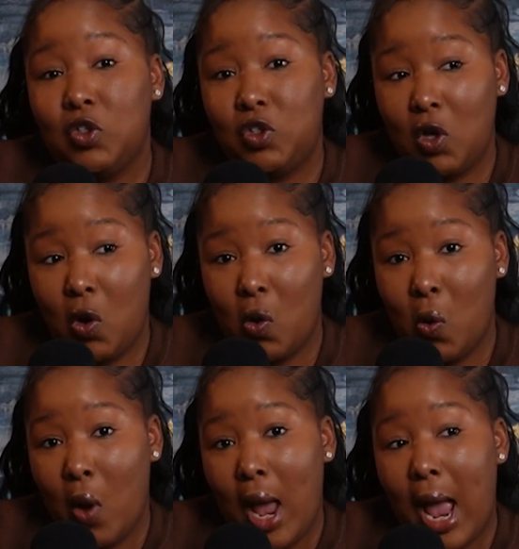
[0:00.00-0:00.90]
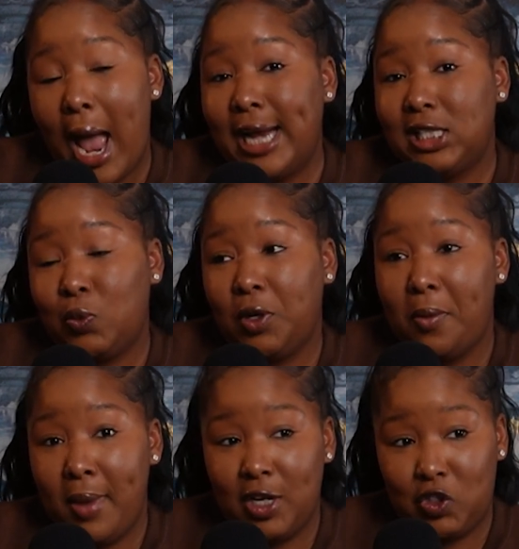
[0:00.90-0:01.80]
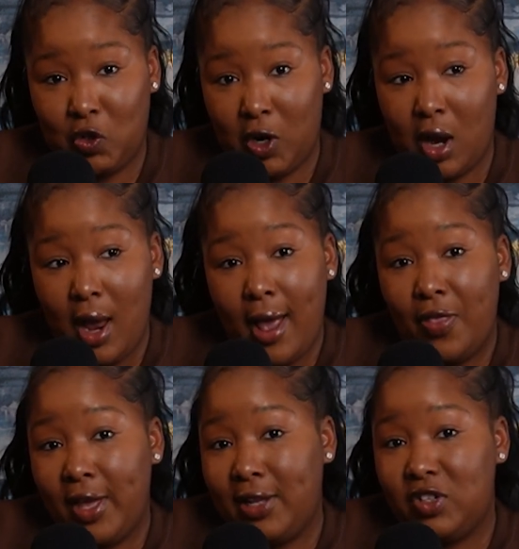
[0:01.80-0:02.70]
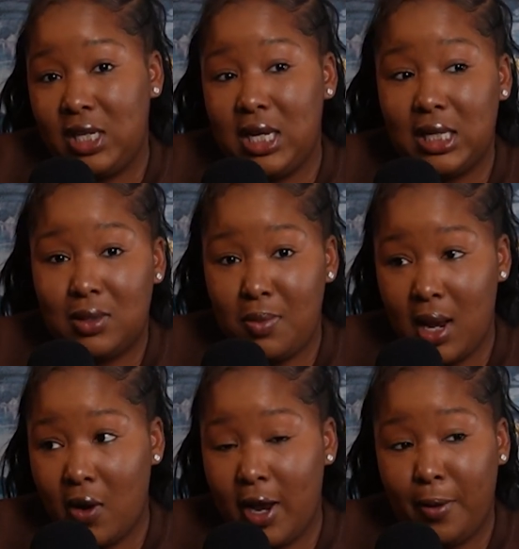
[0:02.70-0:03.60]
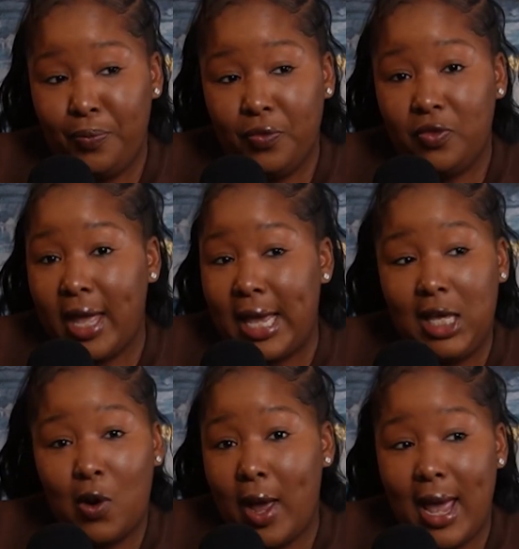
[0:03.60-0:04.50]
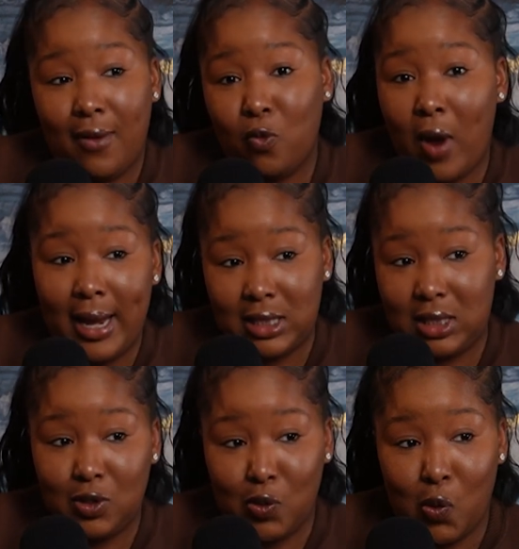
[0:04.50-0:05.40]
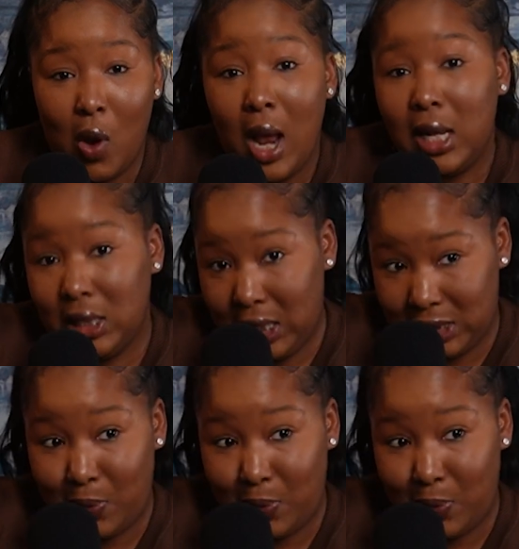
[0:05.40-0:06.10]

So I just want to make sure that if she gets married, that he don't have rights to this